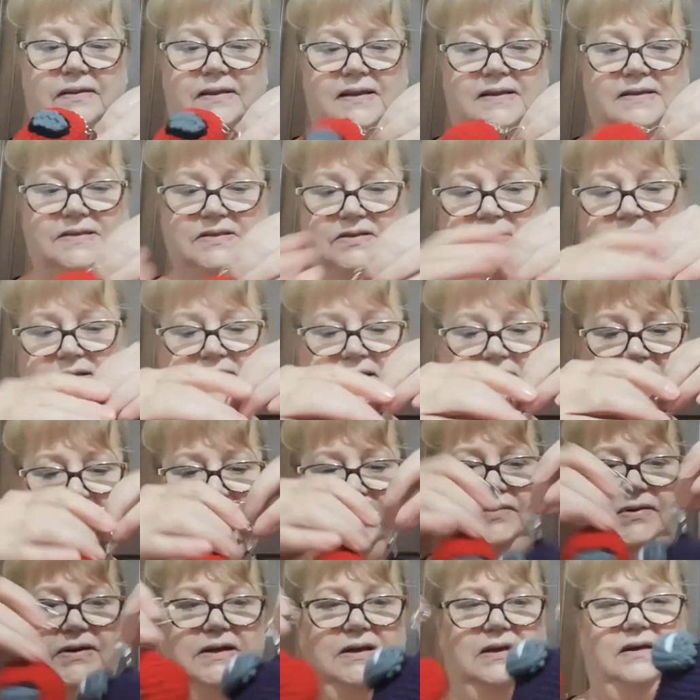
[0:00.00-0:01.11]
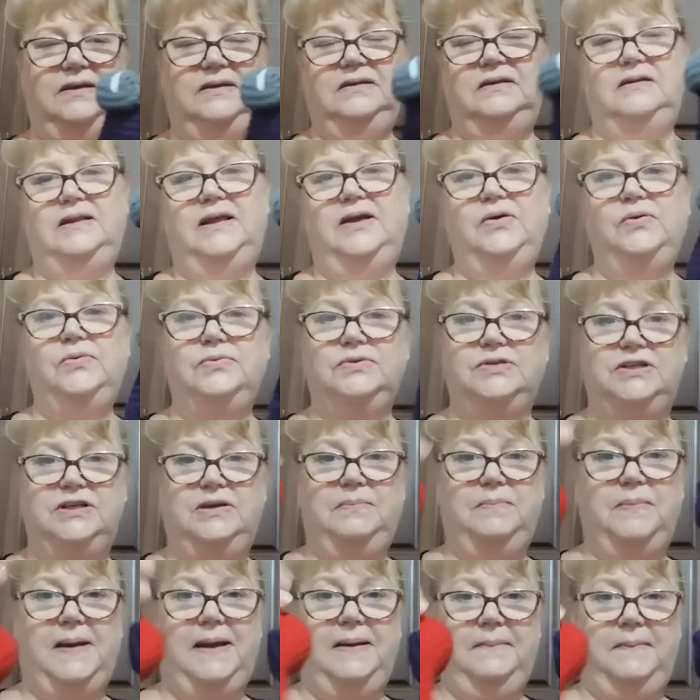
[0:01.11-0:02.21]
and that's on a keyring, like they hook to
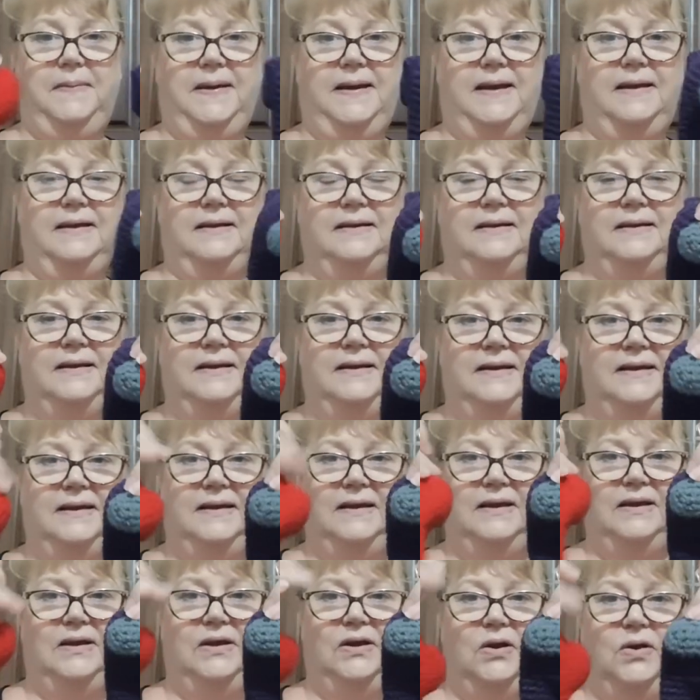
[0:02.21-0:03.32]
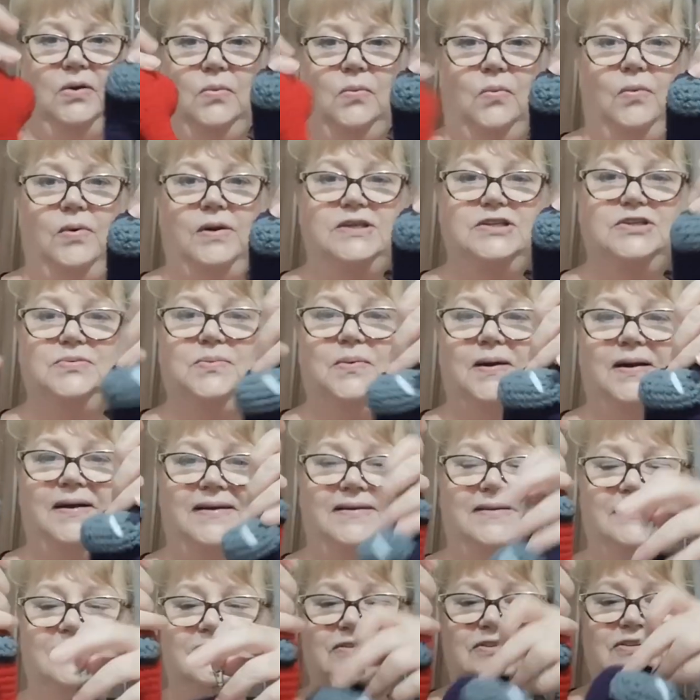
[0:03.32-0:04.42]
your backpack. Which
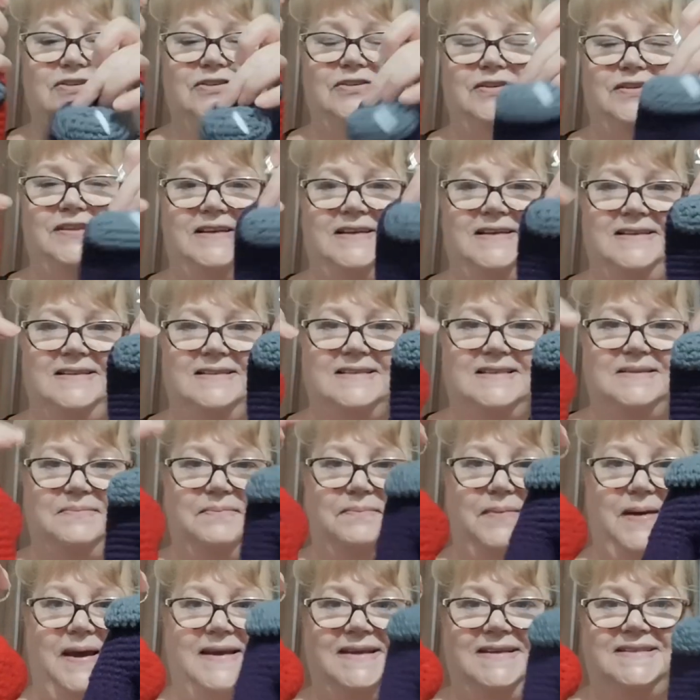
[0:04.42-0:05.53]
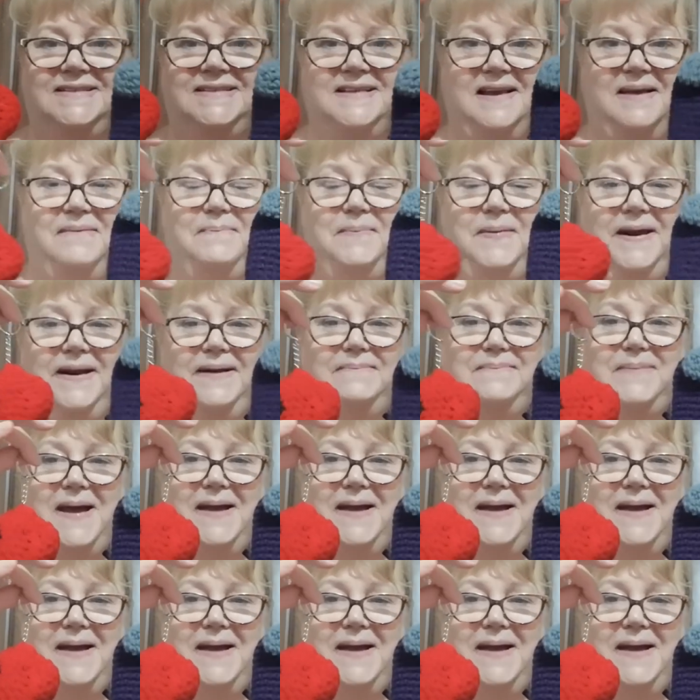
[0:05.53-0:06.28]
one do you think makes a better